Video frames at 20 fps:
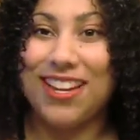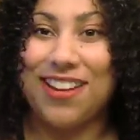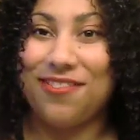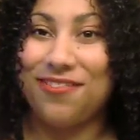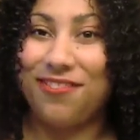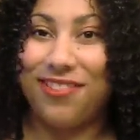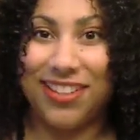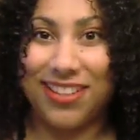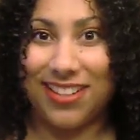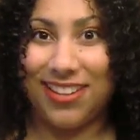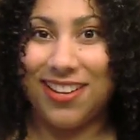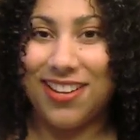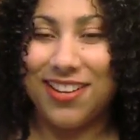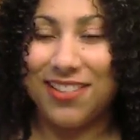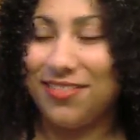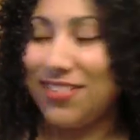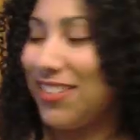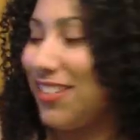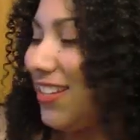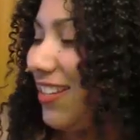I freaking
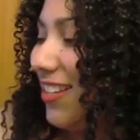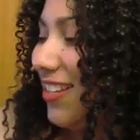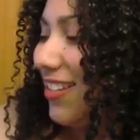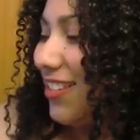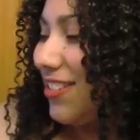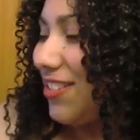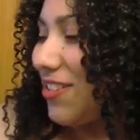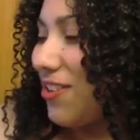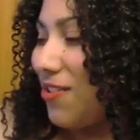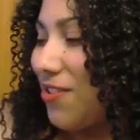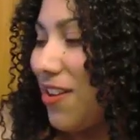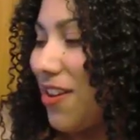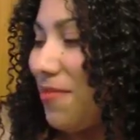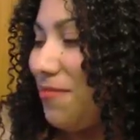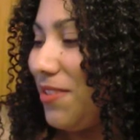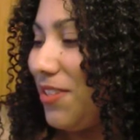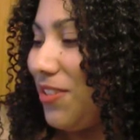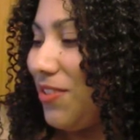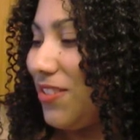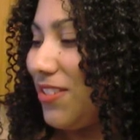loved. So I've
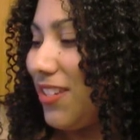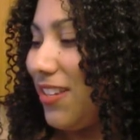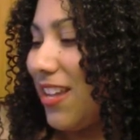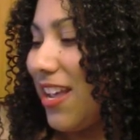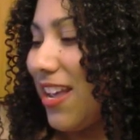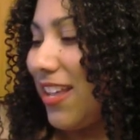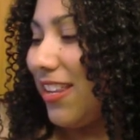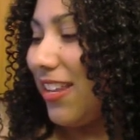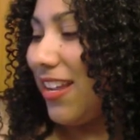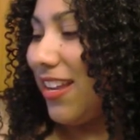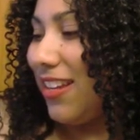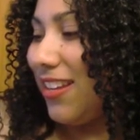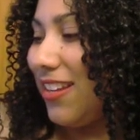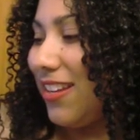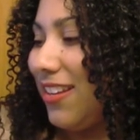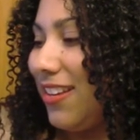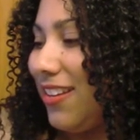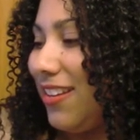been using that like